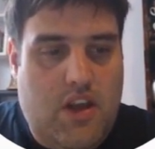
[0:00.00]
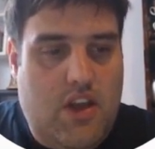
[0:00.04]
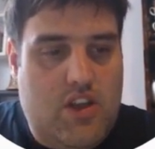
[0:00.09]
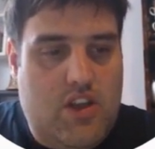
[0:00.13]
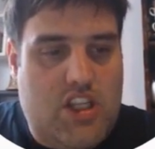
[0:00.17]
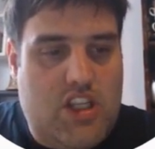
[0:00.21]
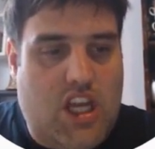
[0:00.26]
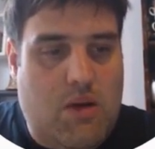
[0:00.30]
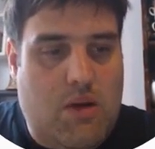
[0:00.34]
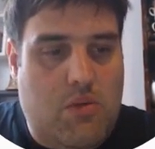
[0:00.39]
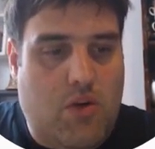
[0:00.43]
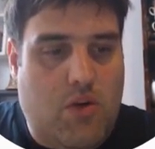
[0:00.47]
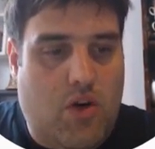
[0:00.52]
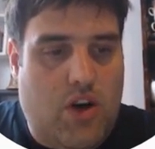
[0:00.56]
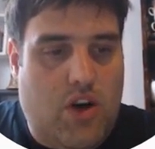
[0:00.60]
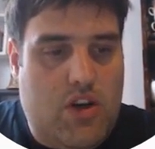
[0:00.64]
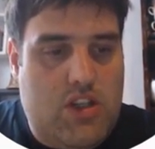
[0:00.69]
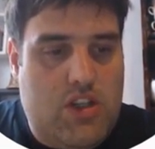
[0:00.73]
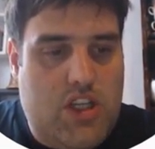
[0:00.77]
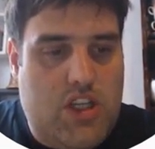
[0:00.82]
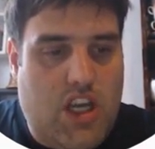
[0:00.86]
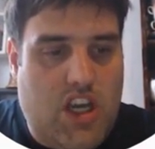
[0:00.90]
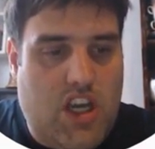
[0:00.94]
So I'm
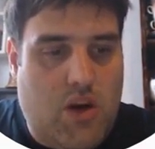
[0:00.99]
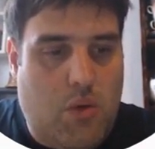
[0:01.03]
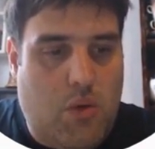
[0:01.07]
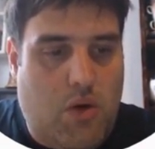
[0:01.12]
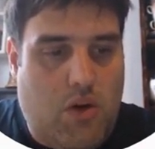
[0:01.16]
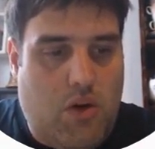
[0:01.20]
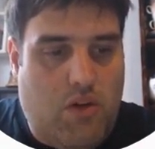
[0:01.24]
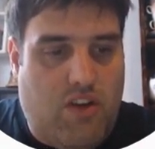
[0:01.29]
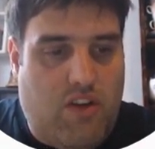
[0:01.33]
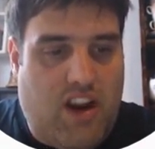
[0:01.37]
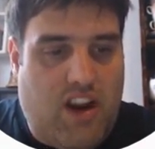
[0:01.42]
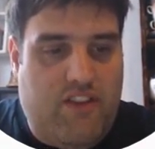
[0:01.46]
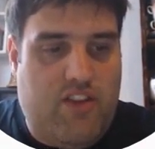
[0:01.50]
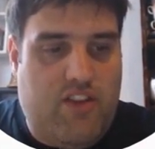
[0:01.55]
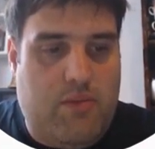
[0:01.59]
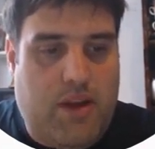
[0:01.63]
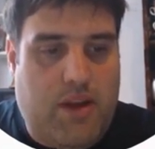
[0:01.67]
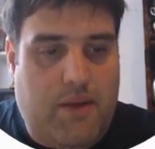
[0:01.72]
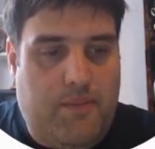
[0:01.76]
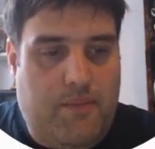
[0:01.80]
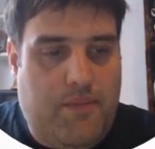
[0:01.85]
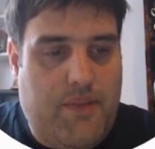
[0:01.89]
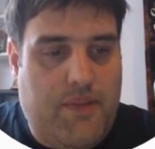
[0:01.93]
going to write for
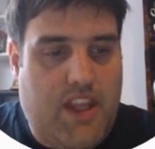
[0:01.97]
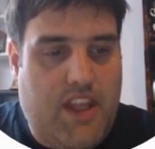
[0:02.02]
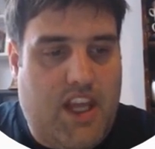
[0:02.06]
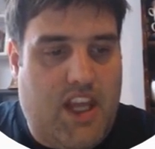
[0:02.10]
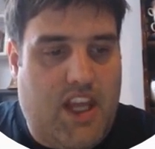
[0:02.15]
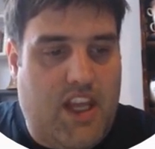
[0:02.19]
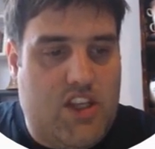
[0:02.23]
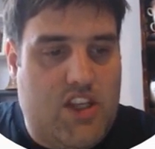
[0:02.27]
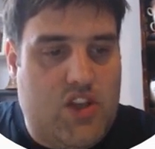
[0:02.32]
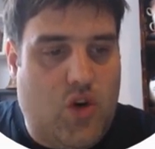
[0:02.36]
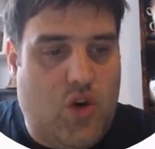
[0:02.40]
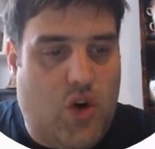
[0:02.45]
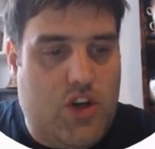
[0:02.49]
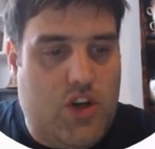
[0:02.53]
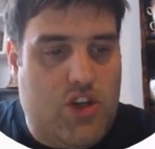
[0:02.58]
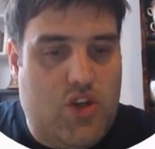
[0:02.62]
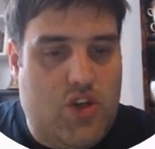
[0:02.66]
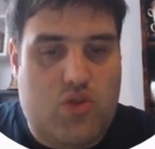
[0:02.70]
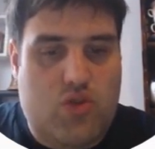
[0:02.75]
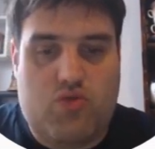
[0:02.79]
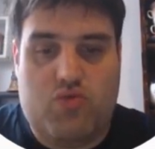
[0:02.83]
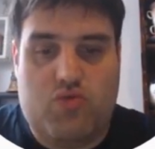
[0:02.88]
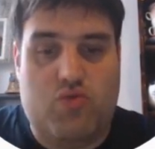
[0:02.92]
me. It's going to
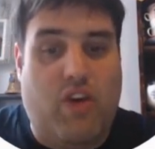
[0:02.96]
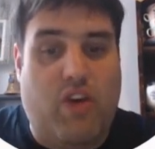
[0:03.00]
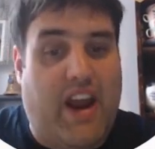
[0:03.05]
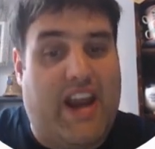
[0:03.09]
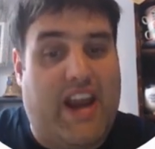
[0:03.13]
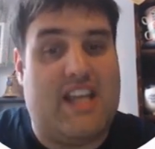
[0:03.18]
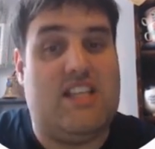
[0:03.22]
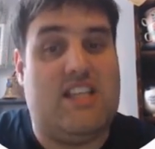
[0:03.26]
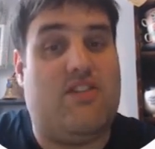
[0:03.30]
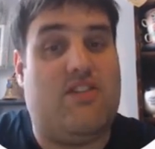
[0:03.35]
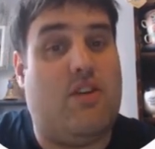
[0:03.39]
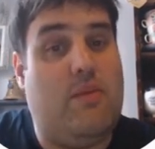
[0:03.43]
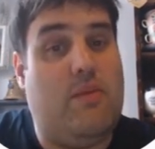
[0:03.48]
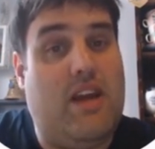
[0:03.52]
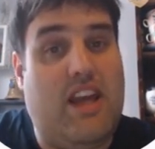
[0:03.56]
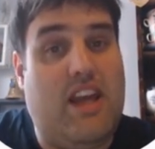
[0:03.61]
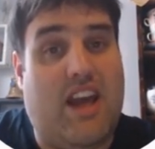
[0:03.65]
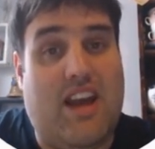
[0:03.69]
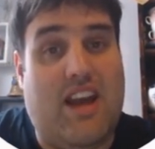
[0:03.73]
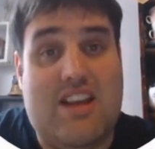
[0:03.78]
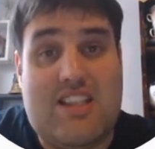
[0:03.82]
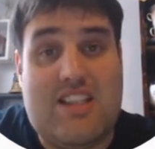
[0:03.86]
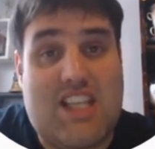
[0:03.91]
just write from
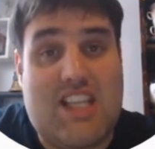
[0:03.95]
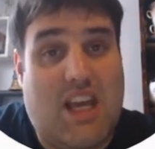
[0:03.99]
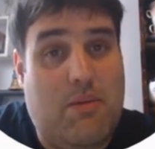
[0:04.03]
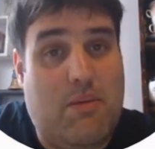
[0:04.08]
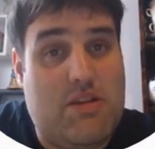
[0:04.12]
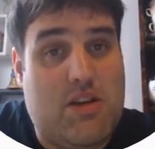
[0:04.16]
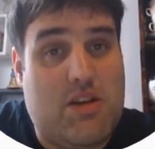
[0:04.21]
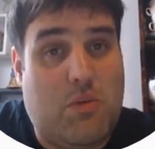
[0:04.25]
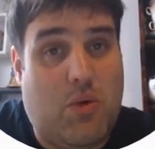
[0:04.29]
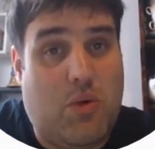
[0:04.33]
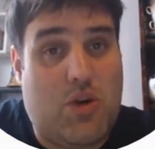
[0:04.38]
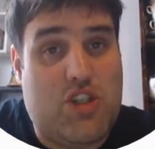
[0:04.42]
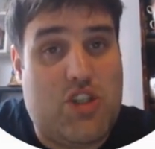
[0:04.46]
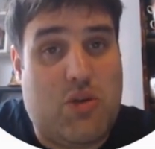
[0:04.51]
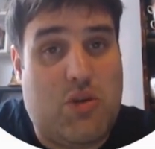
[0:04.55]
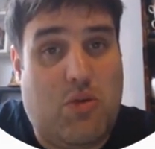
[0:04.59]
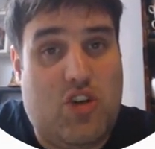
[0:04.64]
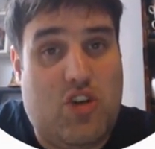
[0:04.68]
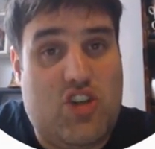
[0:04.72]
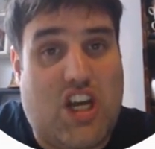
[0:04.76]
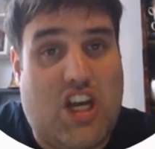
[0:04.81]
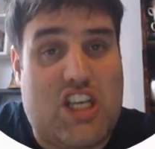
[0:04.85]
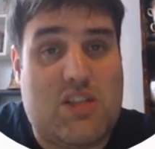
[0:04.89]
here, same as it would do
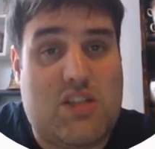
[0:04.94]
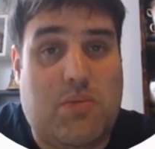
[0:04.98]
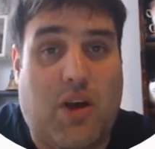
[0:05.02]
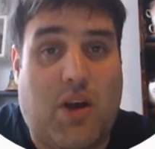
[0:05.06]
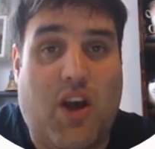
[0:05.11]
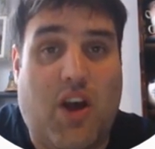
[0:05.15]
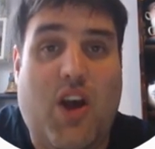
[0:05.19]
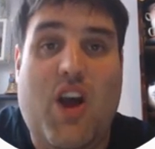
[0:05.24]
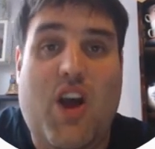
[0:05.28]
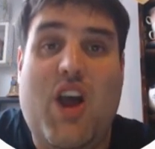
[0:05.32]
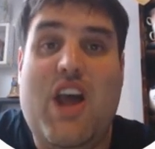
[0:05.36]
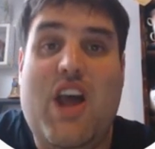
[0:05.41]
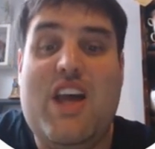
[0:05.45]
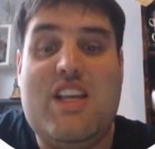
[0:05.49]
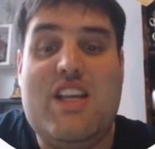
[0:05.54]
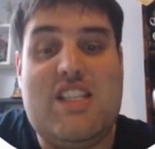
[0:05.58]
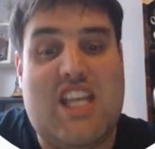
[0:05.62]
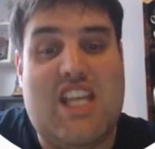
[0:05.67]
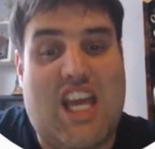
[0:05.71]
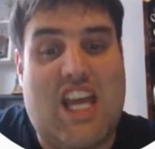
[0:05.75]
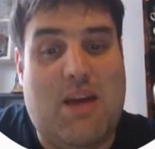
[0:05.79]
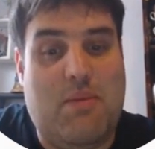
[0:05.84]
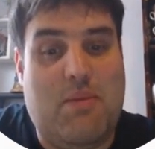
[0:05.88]
in Jasper,
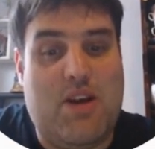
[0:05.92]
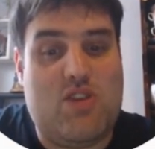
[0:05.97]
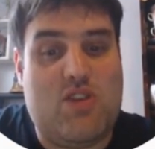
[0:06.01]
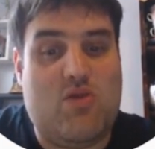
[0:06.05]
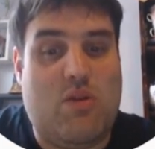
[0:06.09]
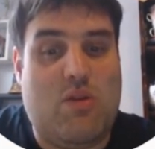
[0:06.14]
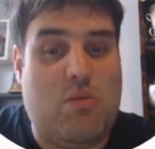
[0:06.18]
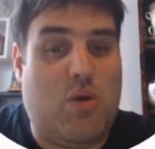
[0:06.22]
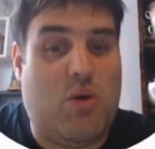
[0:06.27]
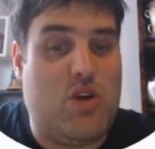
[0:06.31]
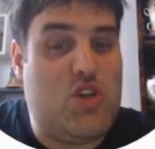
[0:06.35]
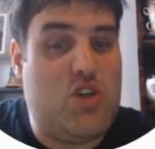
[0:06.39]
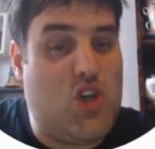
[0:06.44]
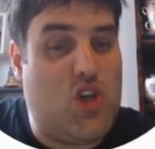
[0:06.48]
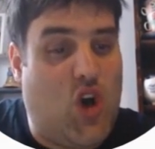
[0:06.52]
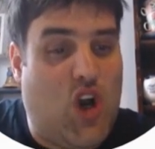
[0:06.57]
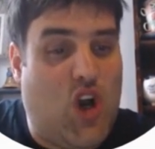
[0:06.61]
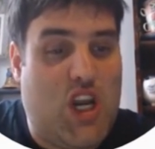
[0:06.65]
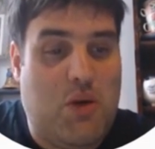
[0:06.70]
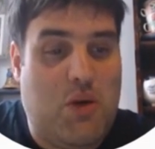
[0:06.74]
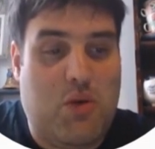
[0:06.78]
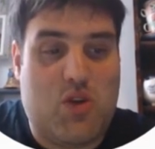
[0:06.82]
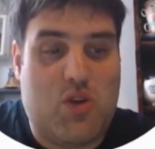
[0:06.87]
same as when
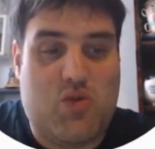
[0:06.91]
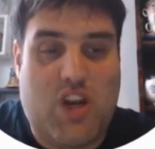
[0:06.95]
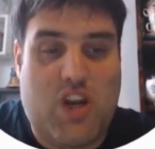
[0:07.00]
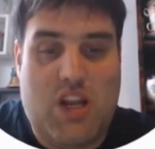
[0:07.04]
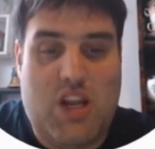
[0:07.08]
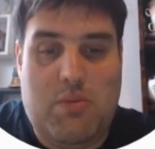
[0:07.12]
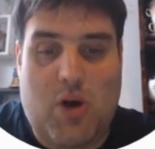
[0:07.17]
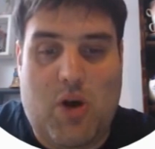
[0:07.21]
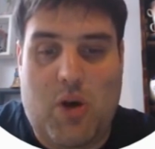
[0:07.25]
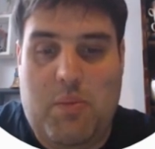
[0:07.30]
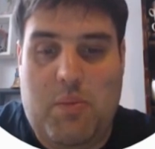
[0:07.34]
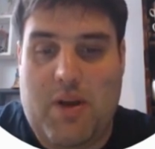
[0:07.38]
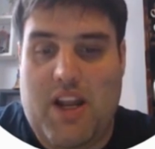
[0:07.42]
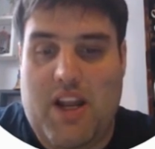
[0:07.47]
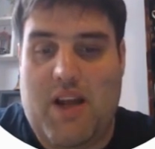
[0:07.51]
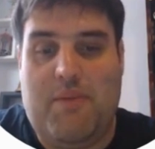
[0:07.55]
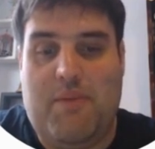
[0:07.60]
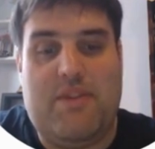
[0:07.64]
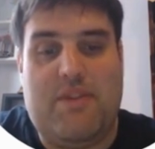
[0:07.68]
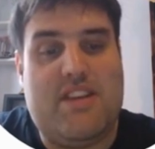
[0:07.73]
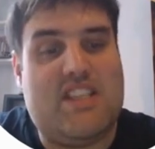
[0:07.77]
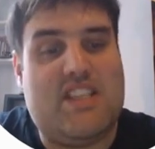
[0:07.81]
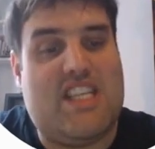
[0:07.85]
Shortly was really
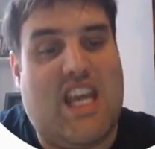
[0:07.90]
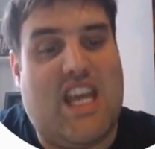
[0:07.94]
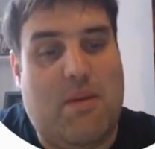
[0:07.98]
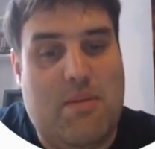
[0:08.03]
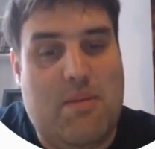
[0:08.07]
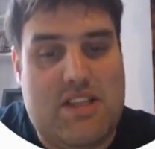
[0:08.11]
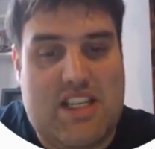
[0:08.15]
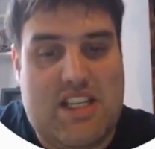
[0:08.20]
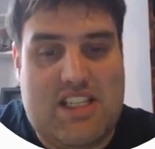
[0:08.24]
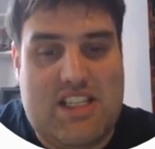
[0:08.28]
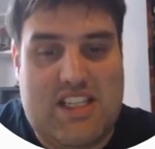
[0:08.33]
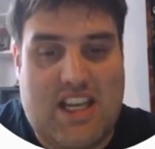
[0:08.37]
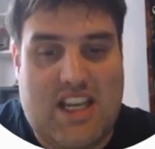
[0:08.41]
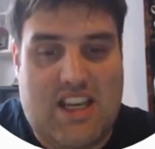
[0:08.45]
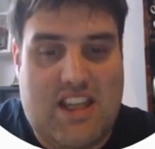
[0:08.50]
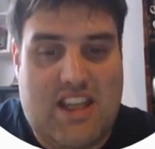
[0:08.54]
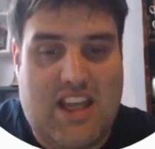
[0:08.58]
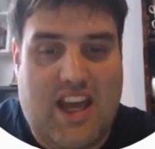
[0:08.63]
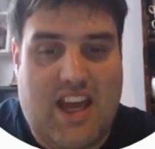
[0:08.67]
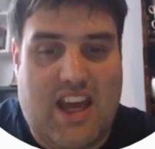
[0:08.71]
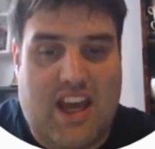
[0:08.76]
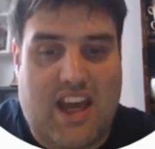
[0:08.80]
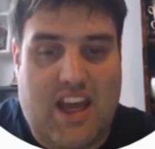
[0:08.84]
popular, same as it did
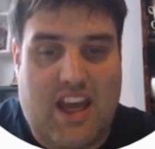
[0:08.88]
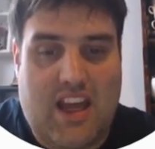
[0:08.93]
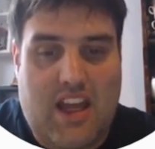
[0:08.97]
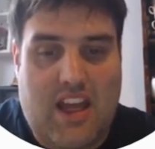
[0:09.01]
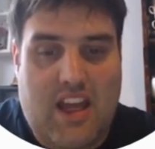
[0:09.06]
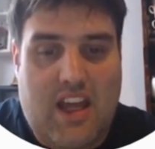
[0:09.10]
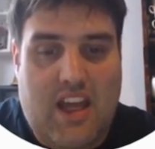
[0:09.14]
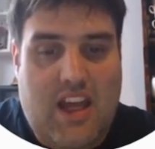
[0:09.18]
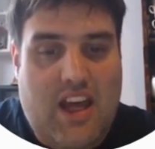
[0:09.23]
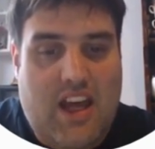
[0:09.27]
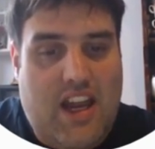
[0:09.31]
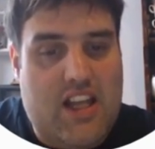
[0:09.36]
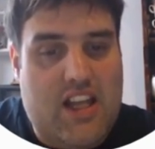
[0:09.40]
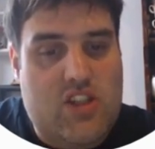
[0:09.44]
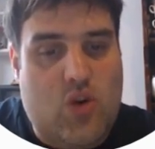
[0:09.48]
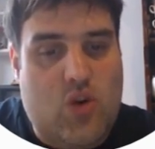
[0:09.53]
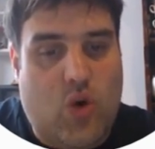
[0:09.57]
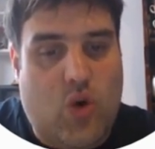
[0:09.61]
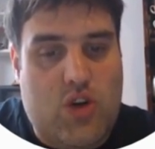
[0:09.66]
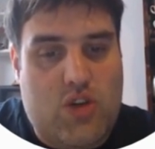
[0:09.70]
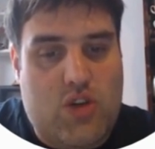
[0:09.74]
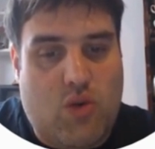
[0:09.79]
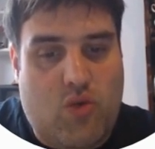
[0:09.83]
there. It's
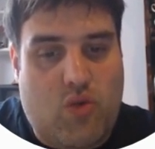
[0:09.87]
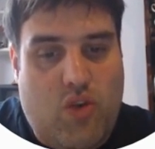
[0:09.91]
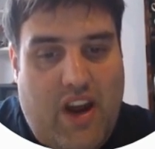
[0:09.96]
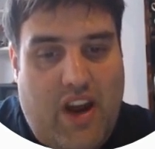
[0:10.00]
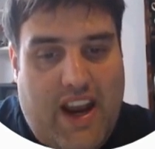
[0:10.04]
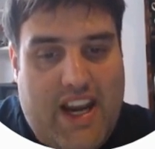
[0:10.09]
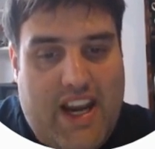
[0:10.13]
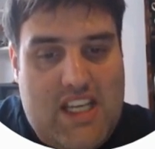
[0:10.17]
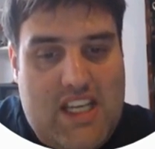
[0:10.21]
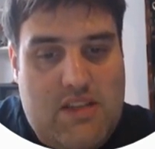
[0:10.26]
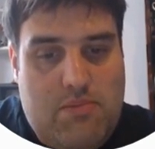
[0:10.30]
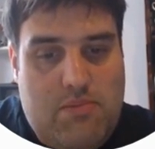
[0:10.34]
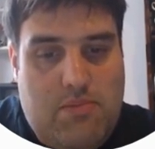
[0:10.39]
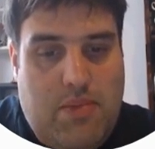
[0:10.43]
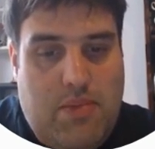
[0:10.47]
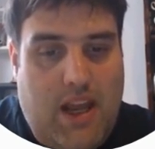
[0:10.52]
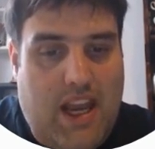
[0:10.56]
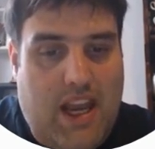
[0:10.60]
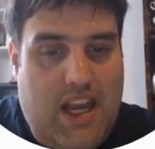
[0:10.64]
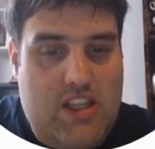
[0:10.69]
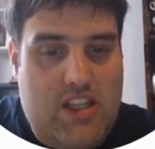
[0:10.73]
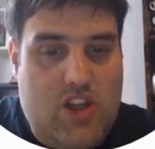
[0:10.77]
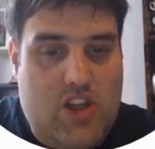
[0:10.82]
going to write
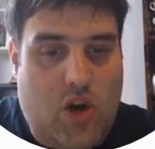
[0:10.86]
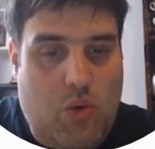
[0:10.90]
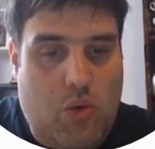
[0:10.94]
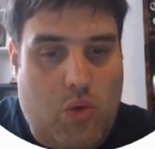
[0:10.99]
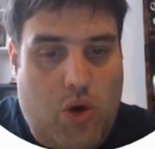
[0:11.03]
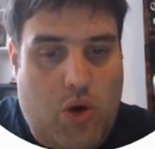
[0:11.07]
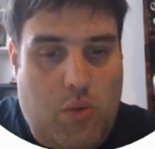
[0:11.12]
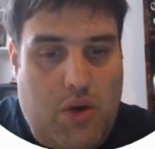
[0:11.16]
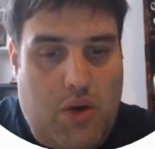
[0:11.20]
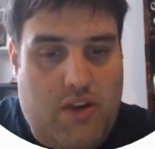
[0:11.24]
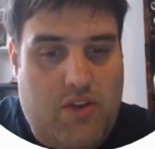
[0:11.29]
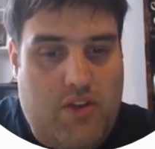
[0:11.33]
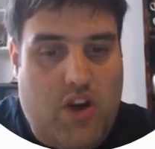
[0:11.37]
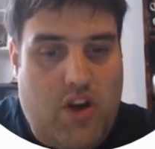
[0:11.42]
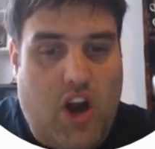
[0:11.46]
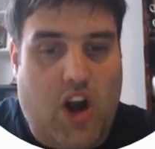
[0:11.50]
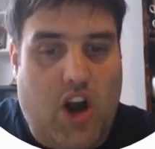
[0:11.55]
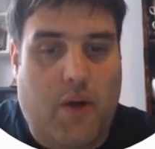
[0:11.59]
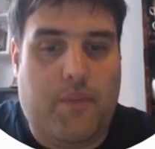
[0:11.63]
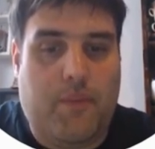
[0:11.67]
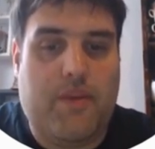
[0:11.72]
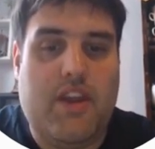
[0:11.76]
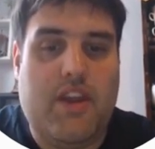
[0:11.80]
based on what we've got.